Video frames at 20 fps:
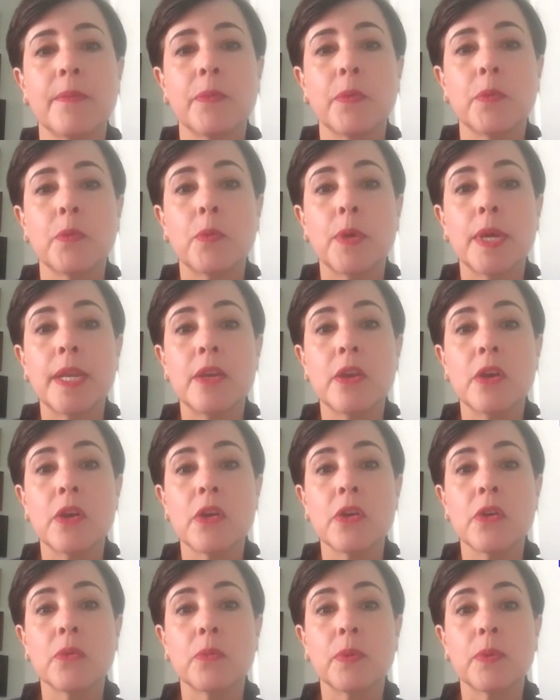We
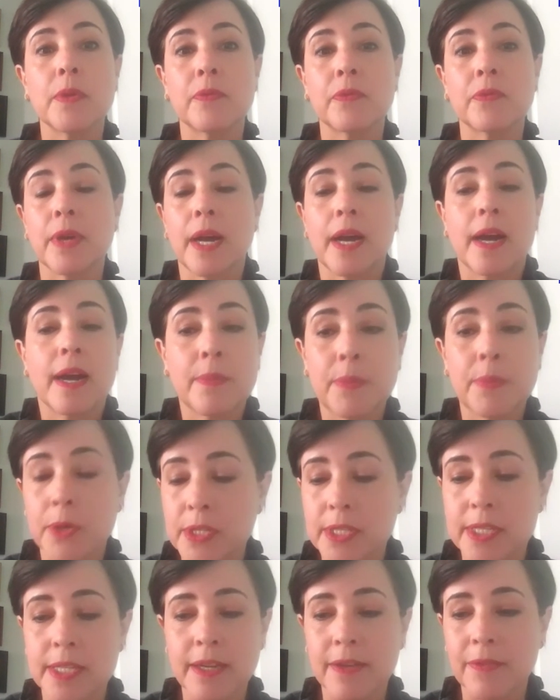know I
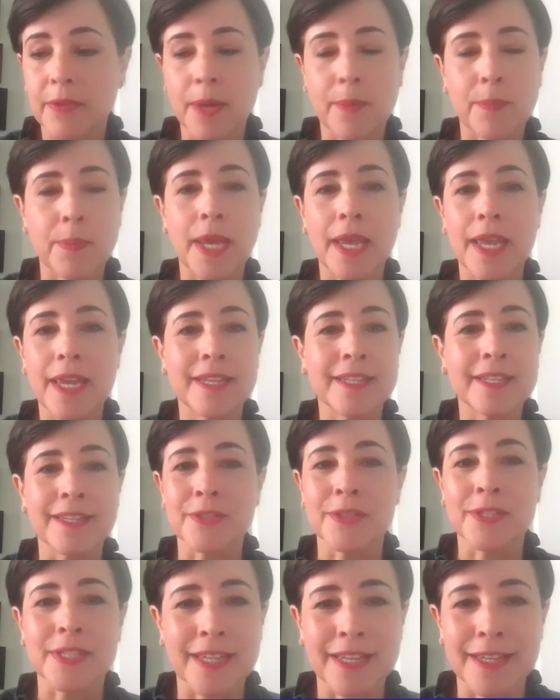personally have campaigned
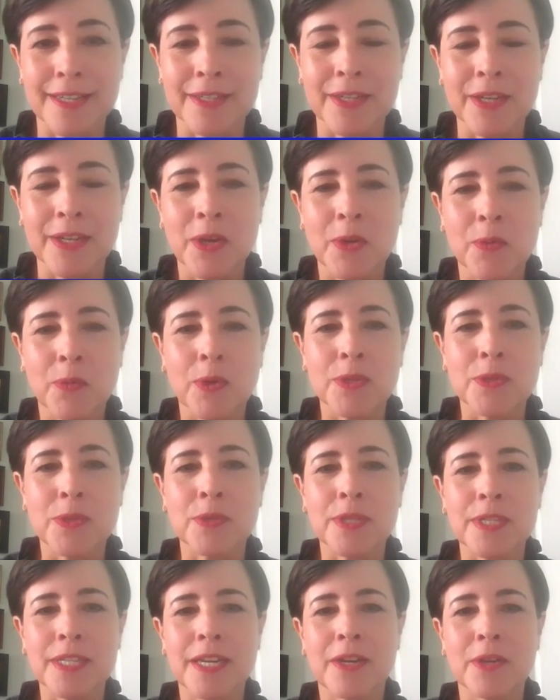outside
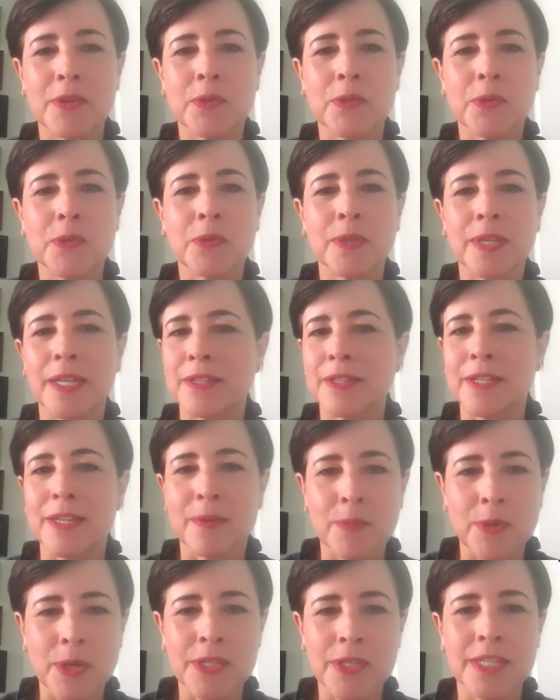Wandsworth Town Hall,
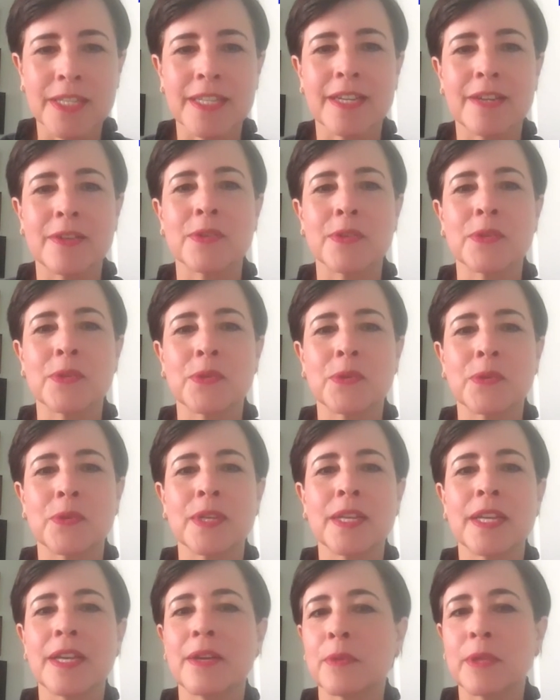outside Merton Town
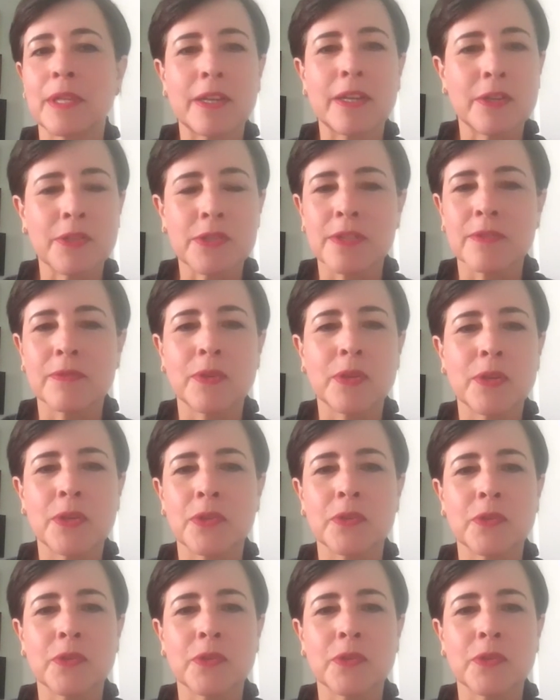Hall, with lots of local